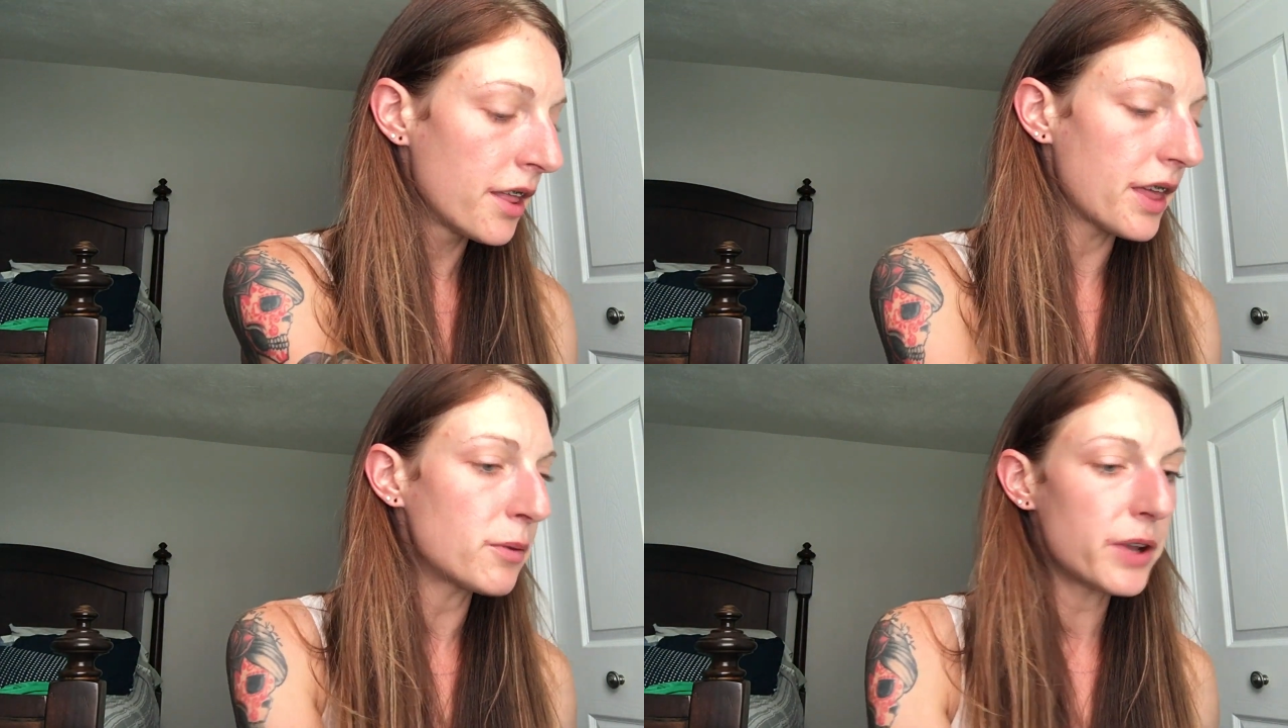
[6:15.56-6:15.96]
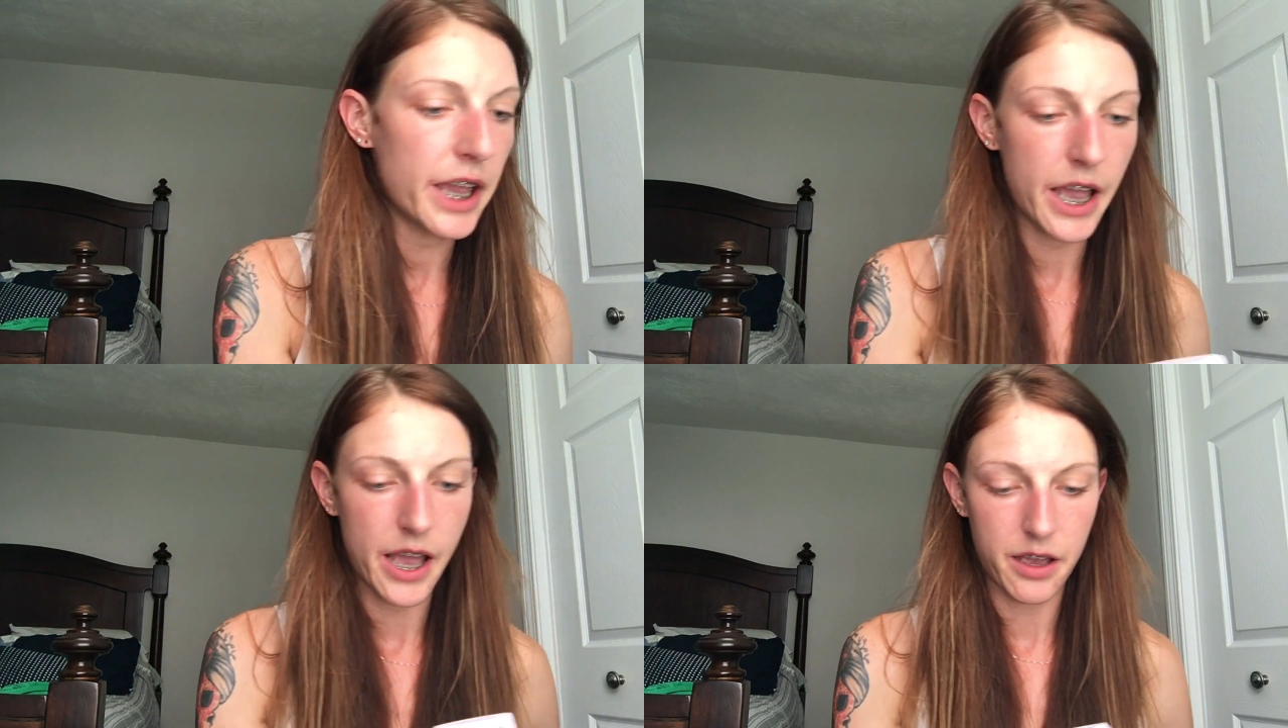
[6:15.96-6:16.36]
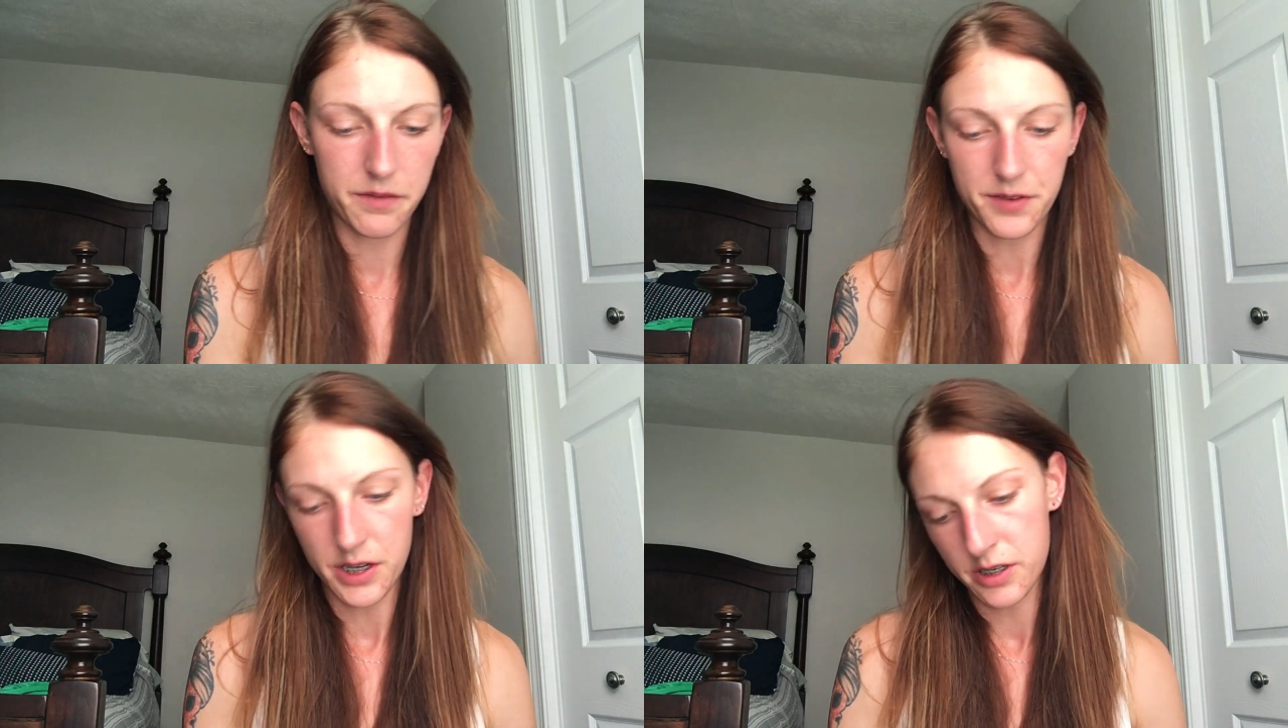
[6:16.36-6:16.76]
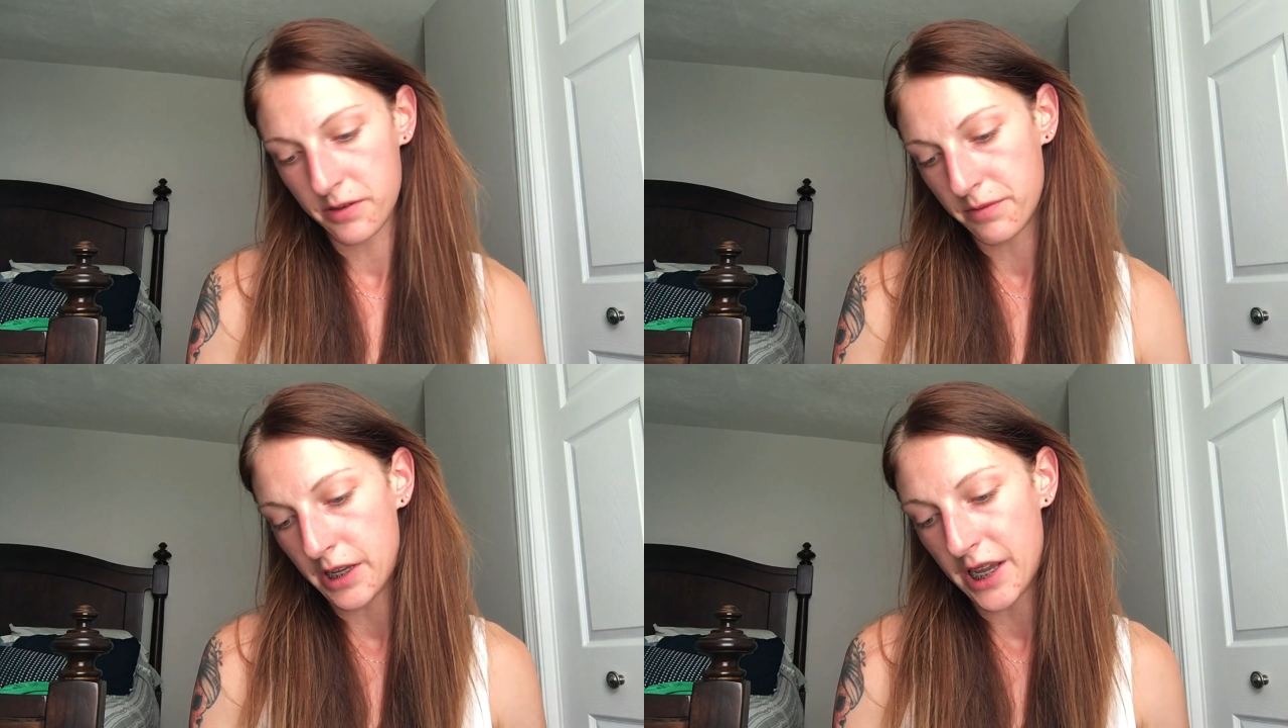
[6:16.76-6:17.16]
Then we have
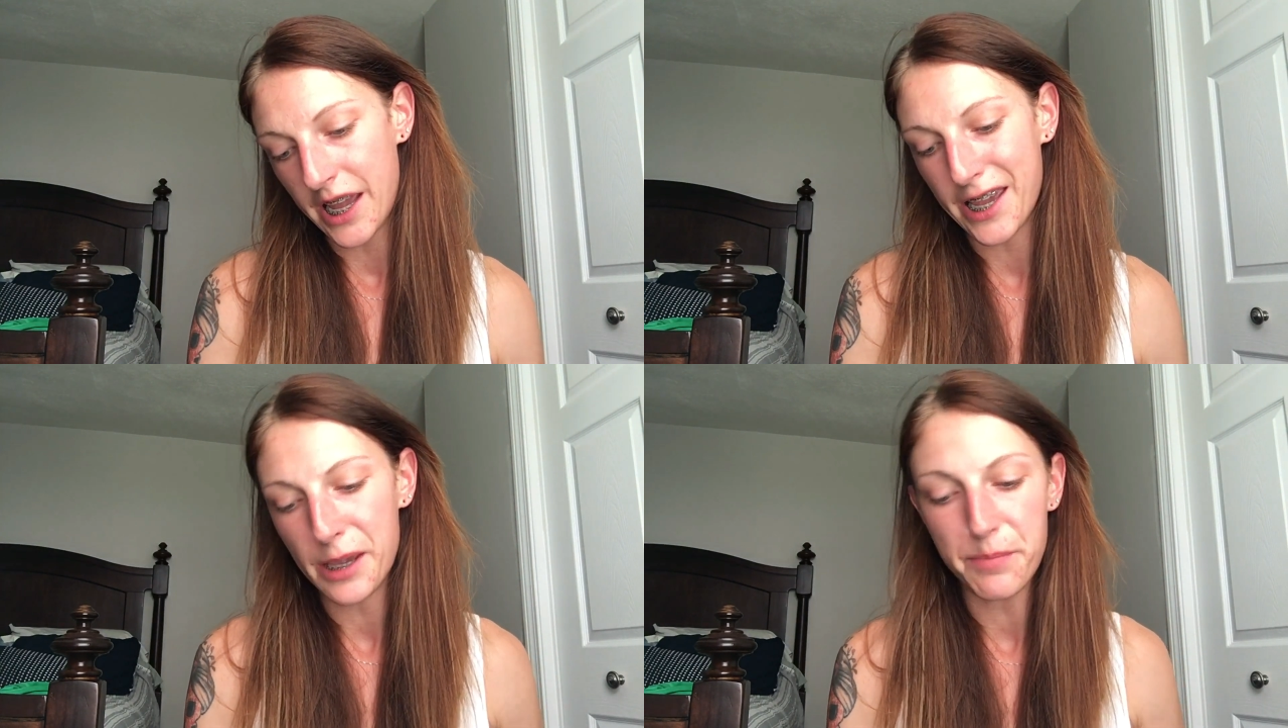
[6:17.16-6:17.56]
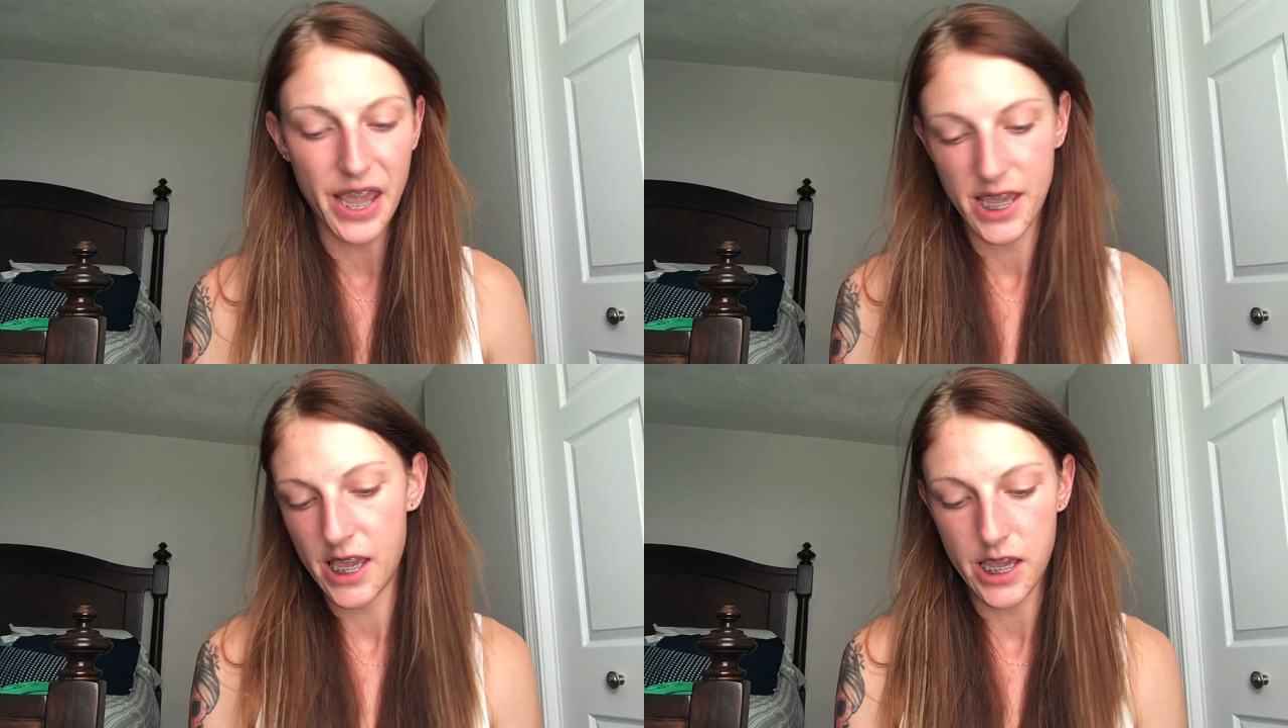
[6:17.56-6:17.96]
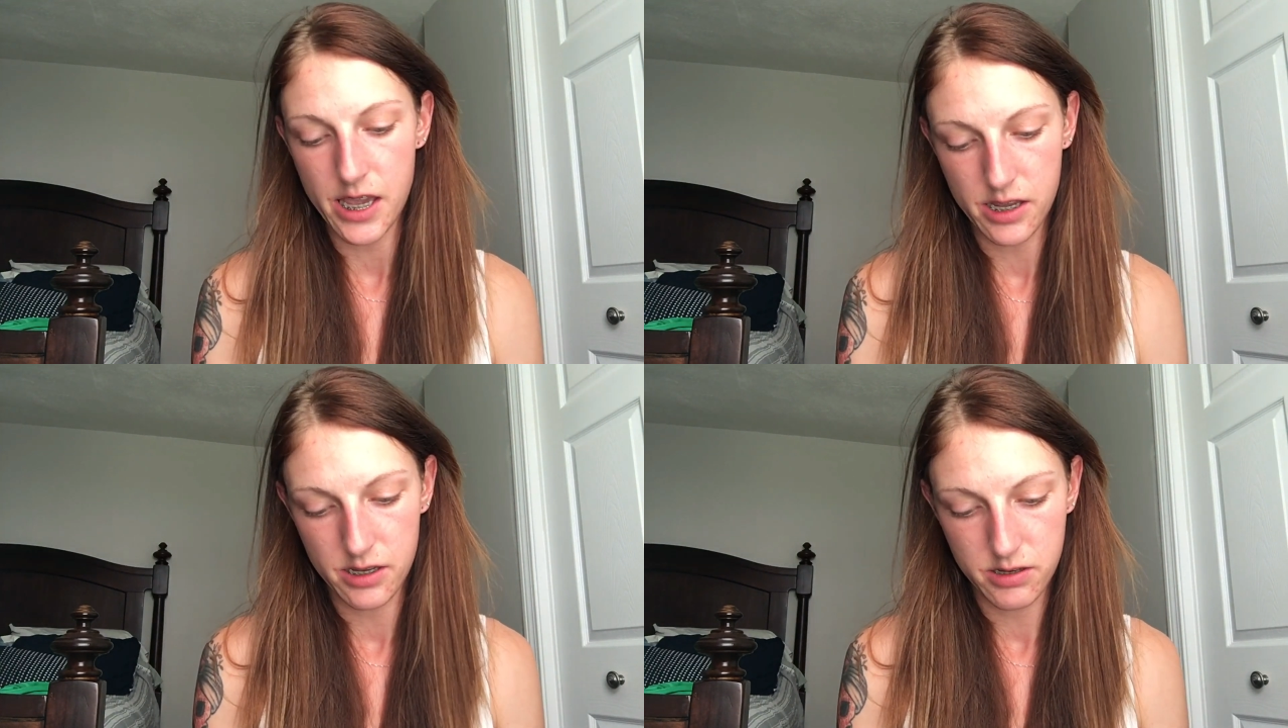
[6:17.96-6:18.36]
Hanky Panky.